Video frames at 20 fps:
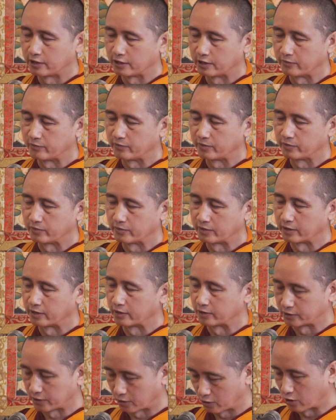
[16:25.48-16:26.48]
even
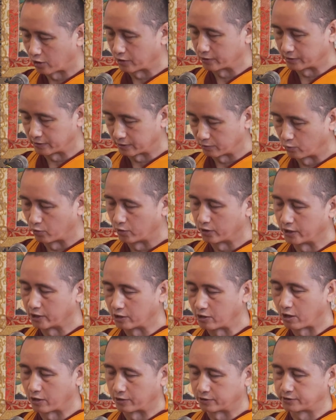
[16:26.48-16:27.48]
uh, the god, the worldly
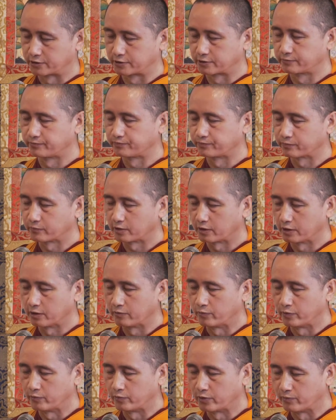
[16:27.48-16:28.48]
gods,
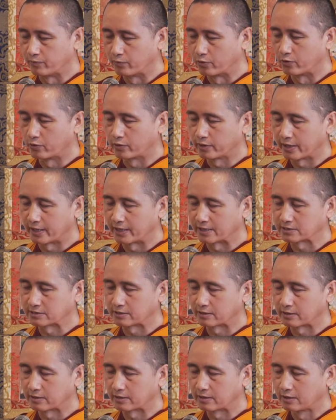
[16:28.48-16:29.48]
even we born as
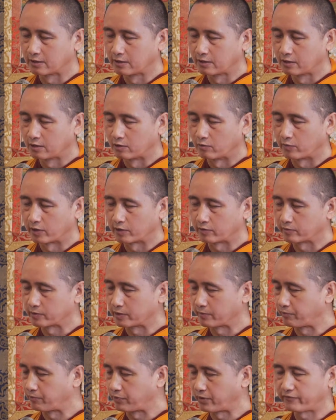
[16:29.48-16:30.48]
a, one of
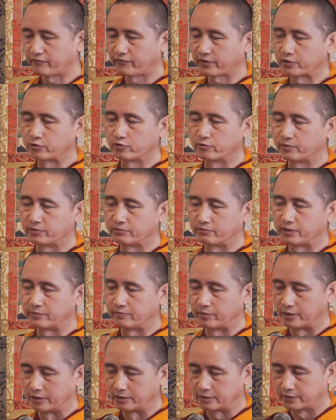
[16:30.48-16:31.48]
the perfect human
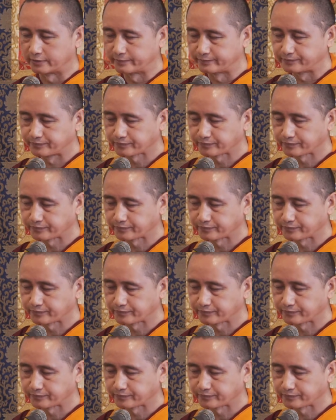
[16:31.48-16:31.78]
rebirth,